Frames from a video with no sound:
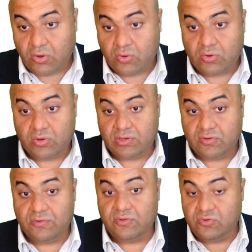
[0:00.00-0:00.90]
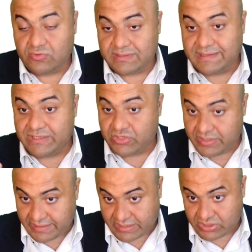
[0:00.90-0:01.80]
or to reduce the
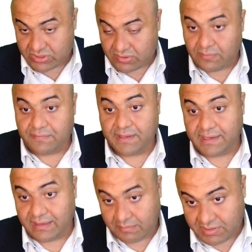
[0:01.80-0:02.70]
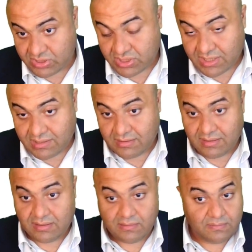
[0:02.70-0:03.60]
shrinkage of the image
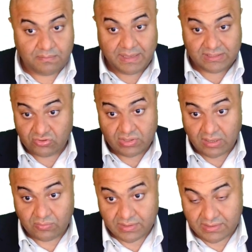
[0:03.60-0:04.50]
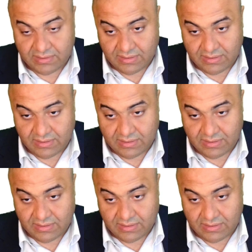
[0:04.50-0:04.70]
based on our